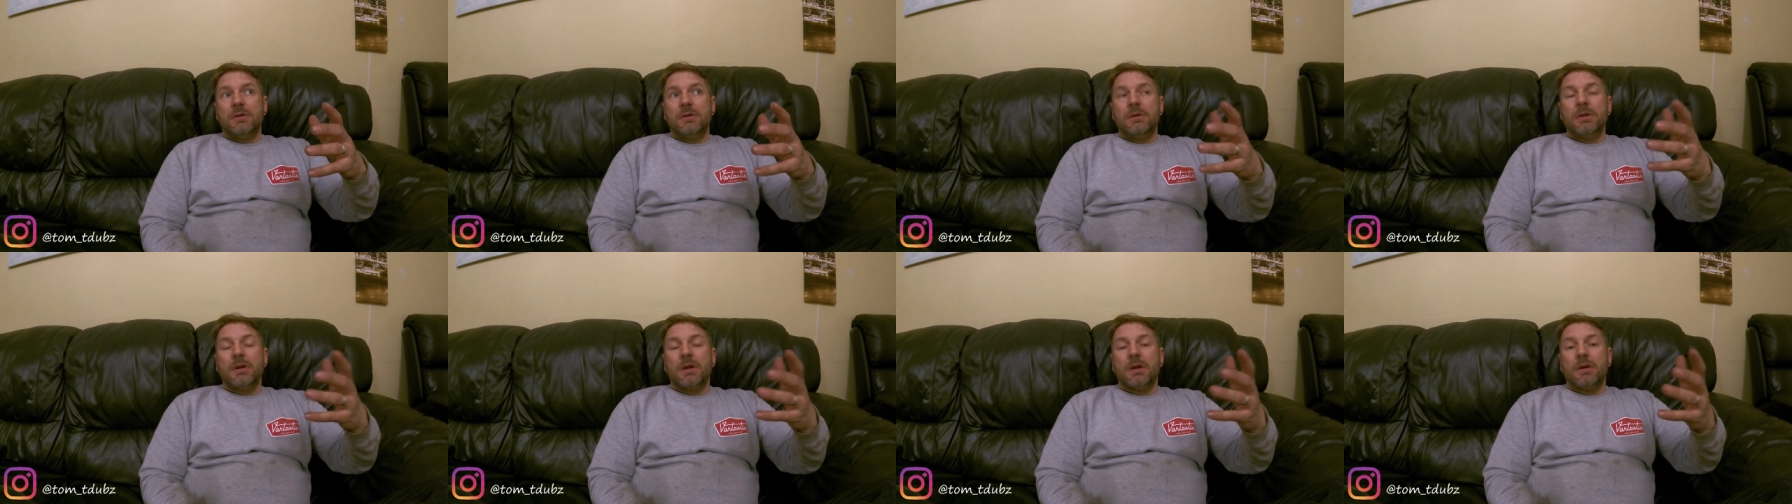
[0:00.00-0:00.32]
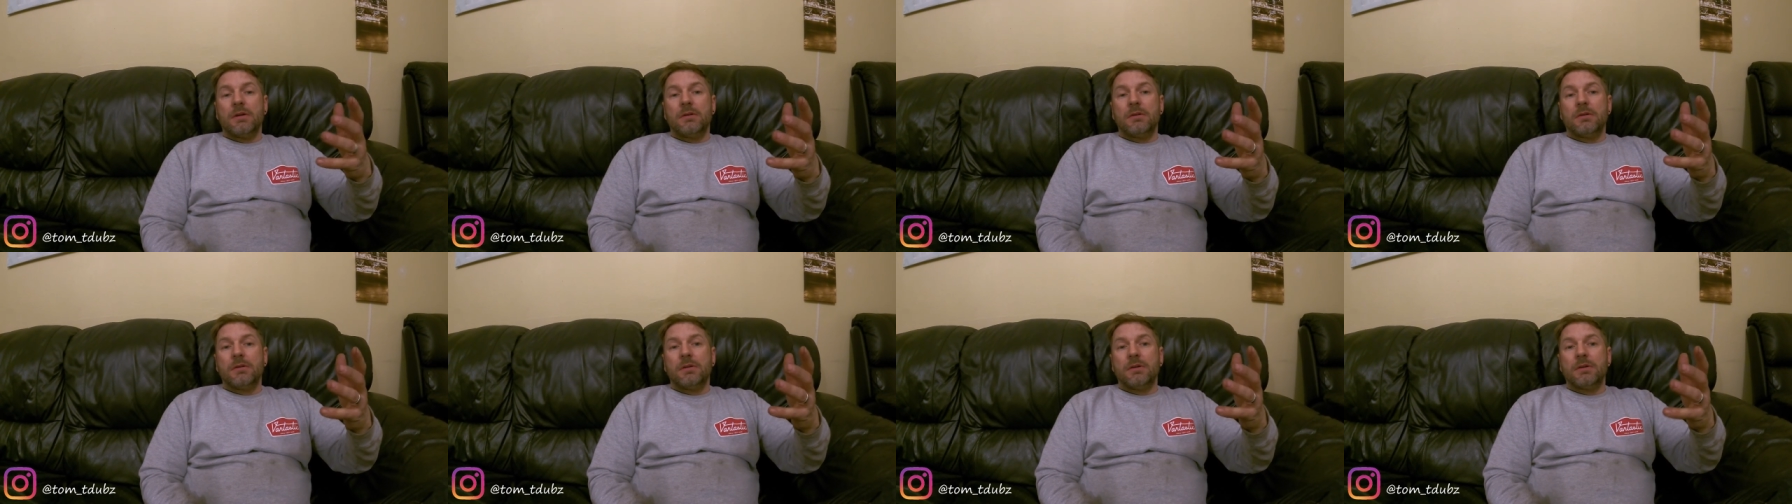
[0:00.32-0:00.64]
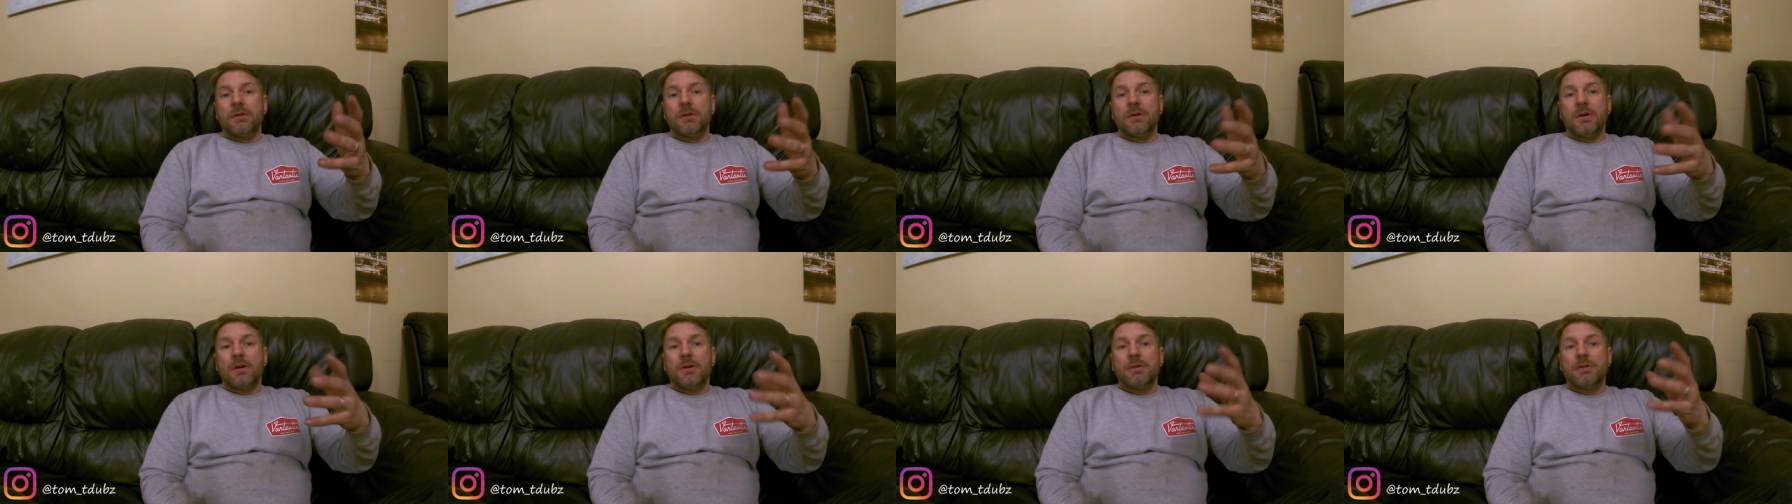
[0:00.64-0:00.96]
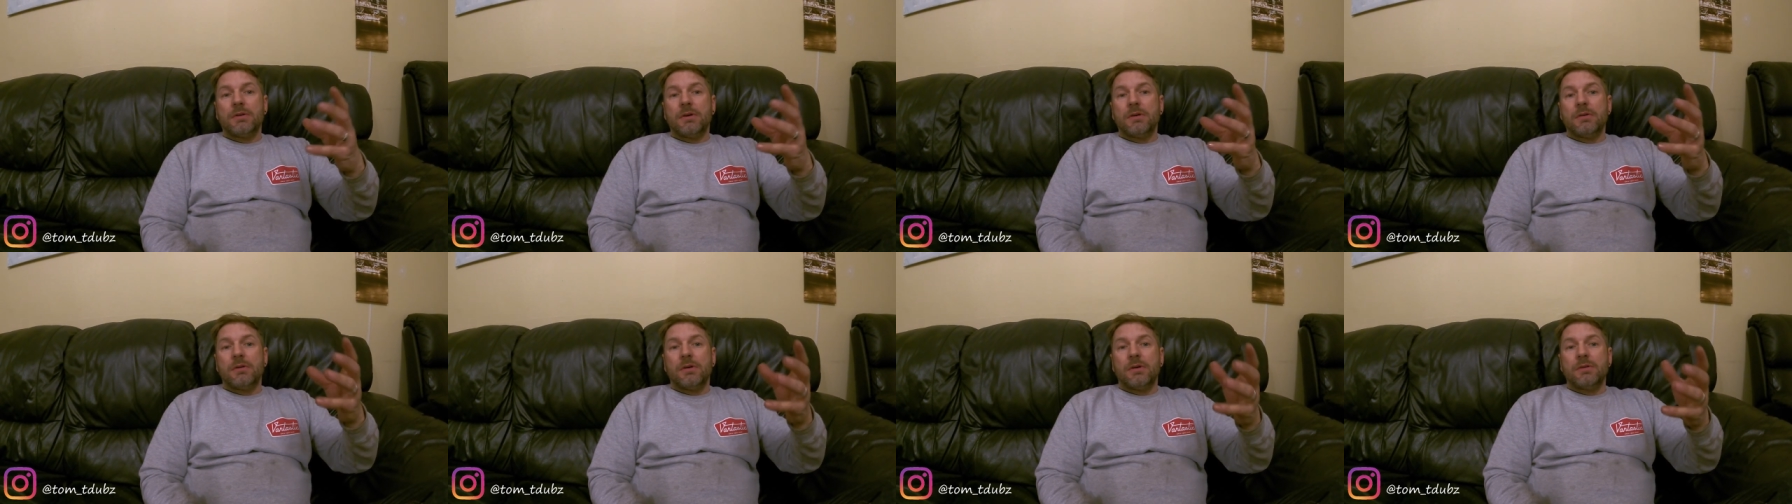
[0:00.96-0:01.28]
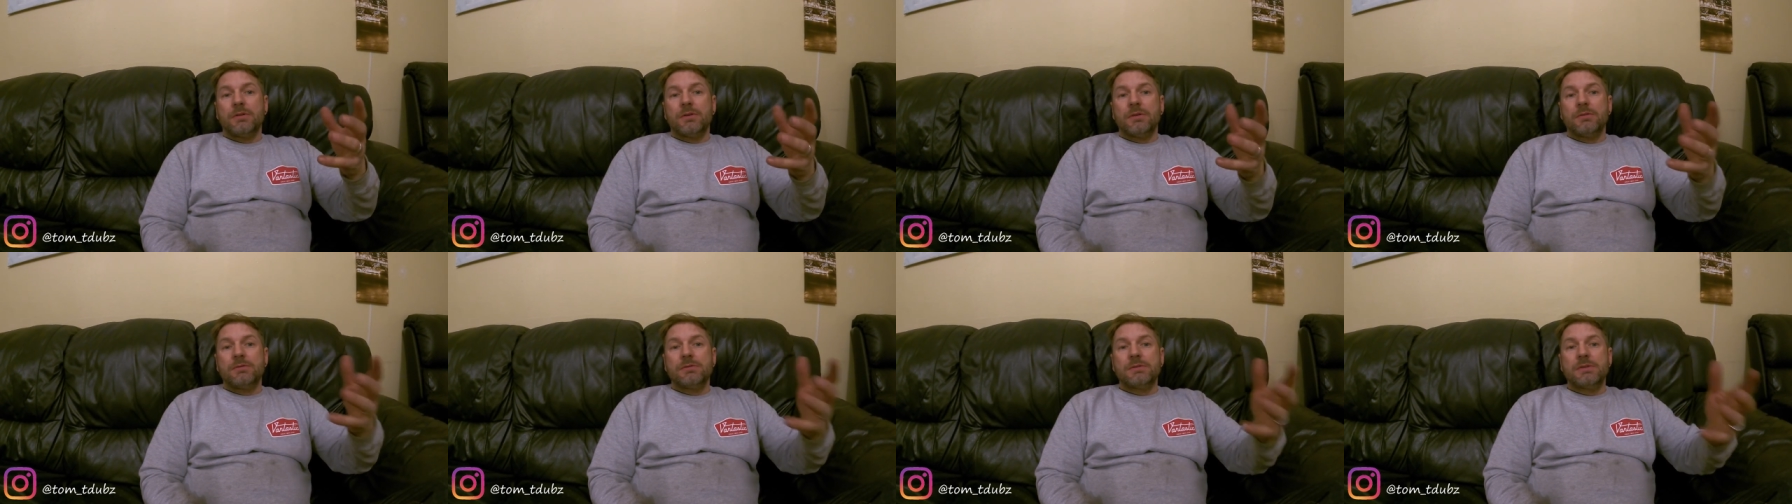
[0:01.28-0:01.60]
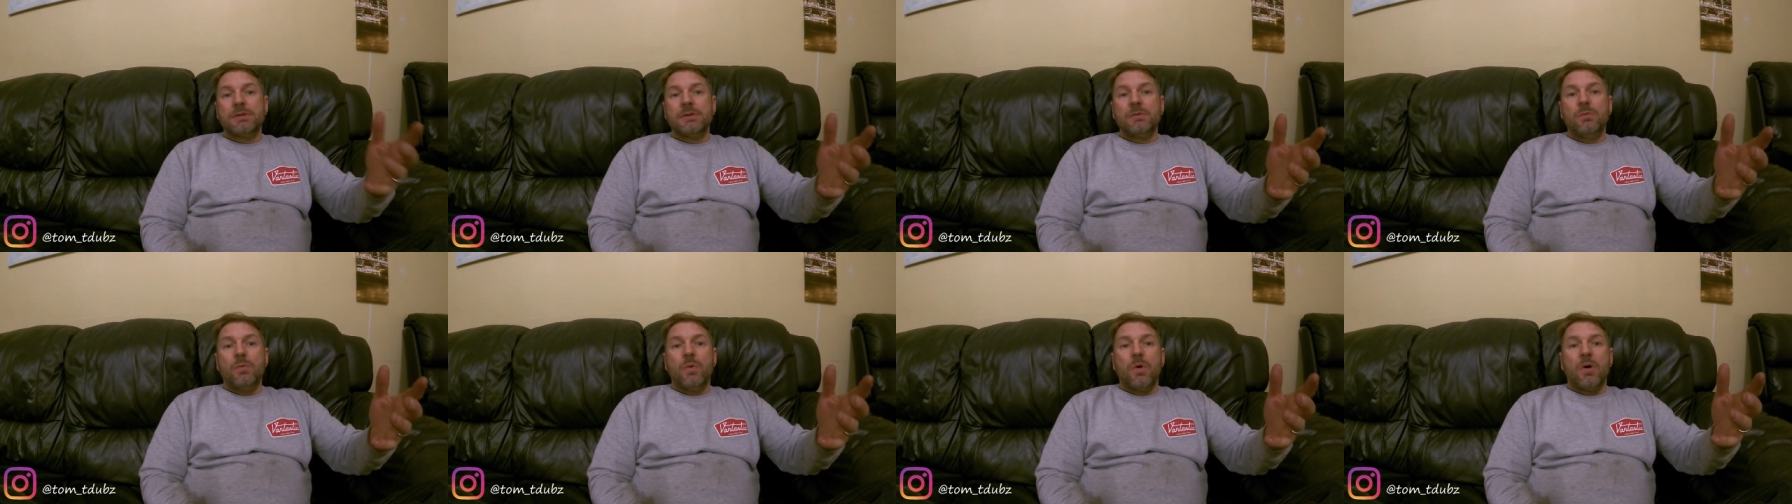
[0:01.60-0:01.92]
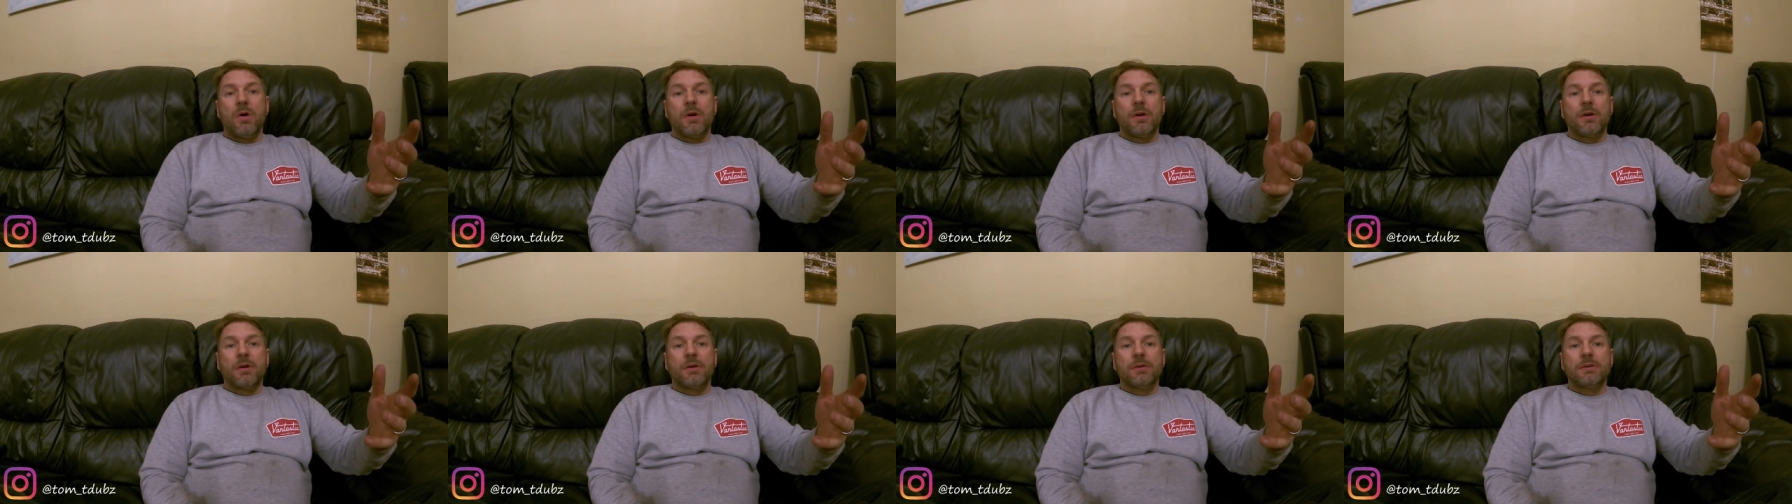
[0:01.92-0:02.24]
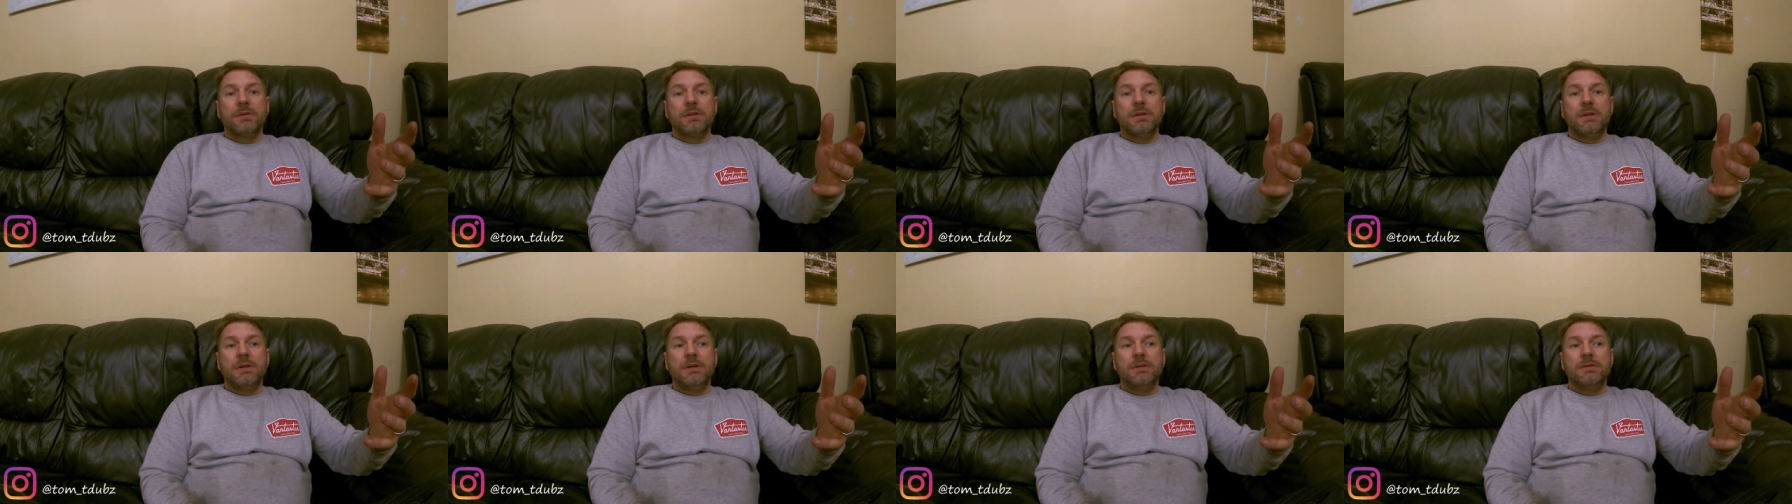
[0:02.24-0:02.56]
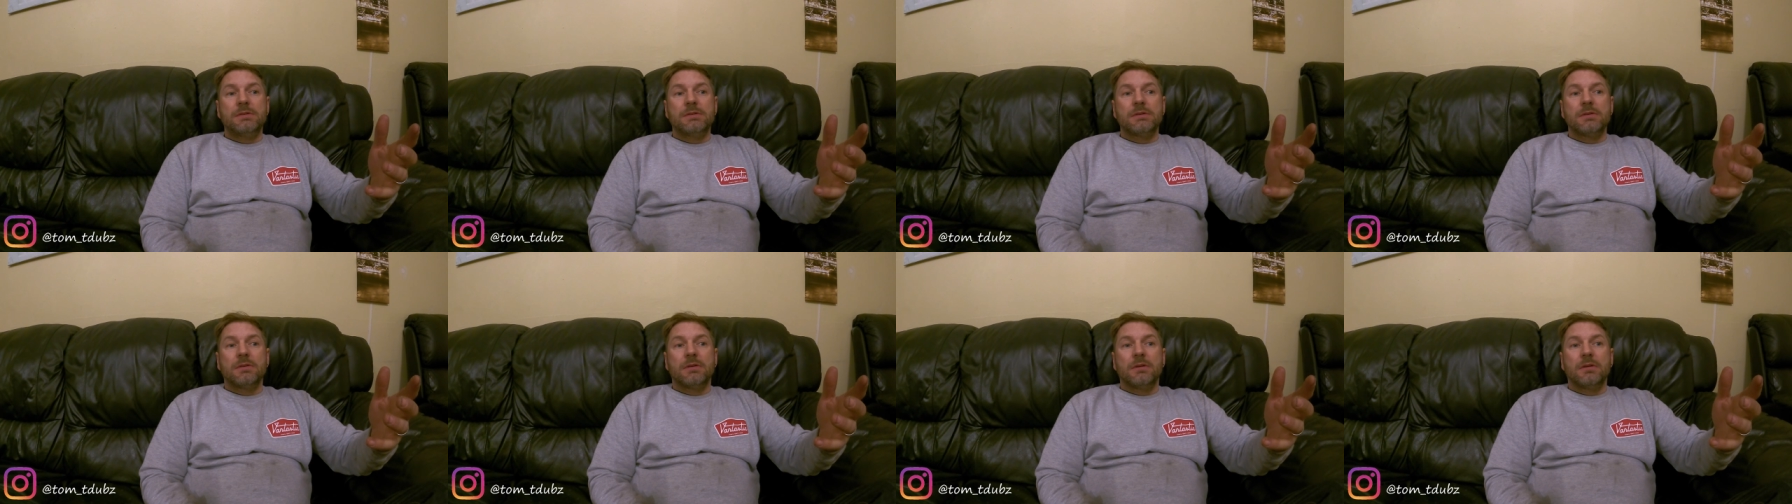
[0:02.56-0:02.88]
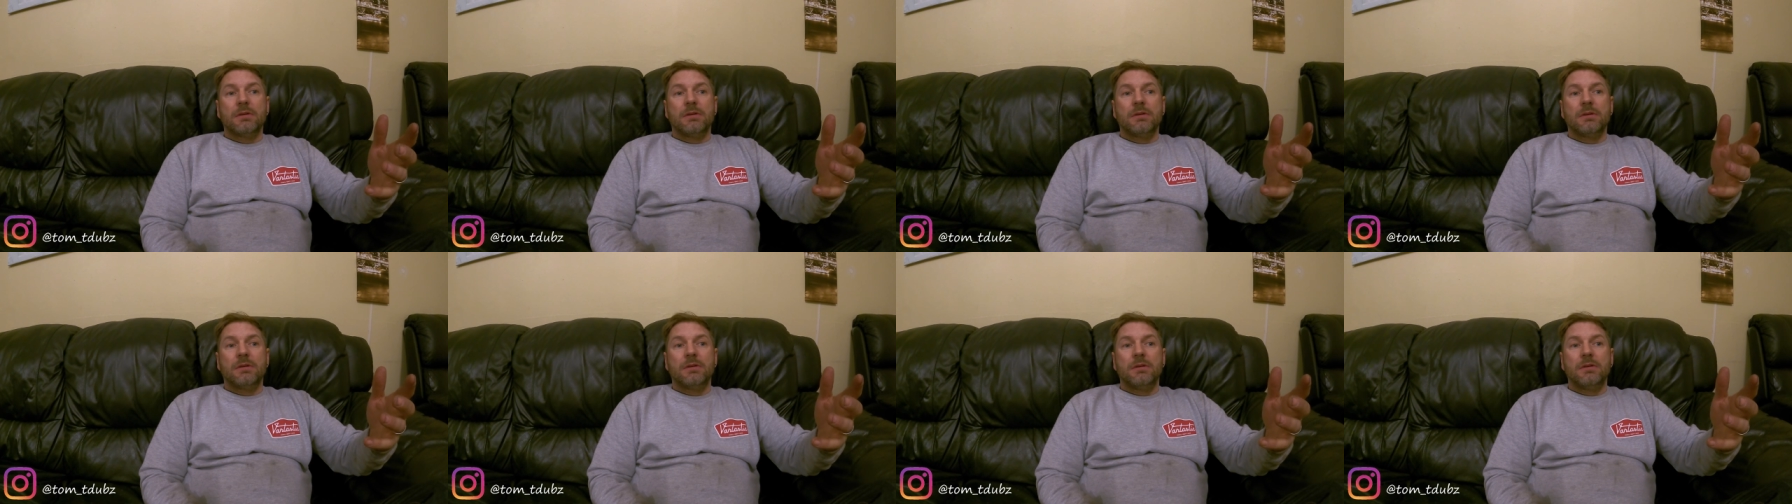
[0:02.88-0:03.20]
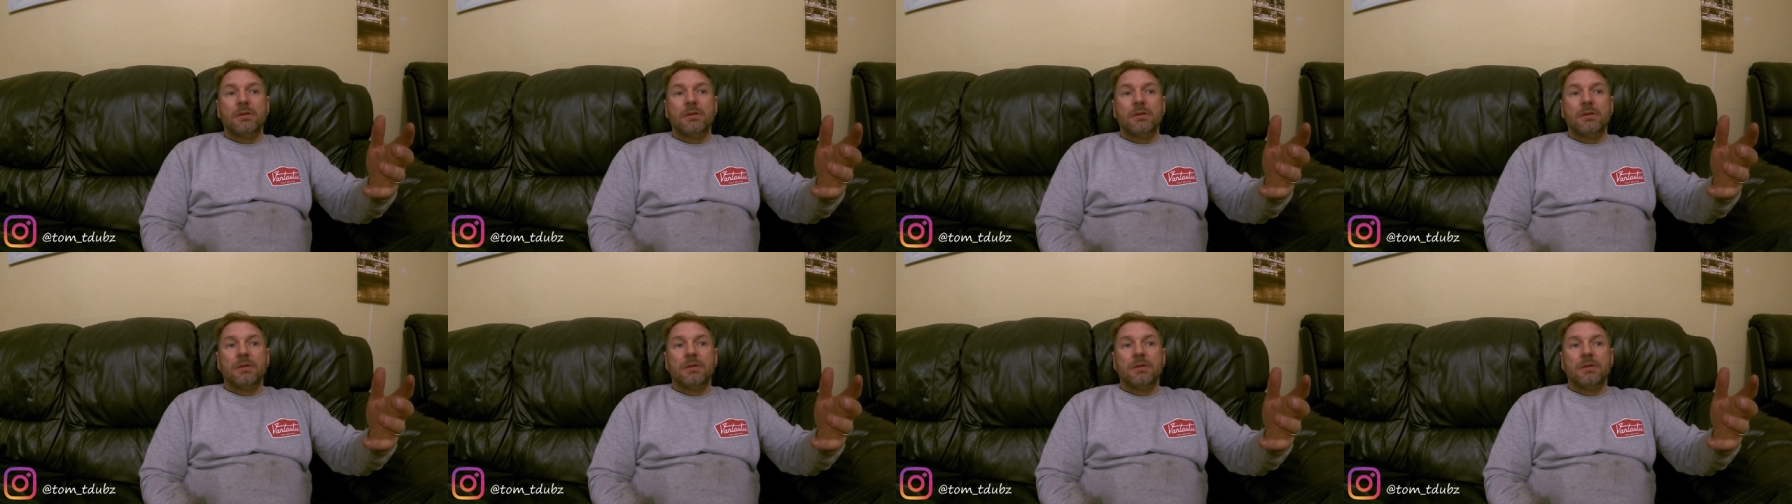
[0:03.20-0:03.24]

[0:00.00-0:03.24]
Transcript: yeah I, I don't I don't see why I'd need to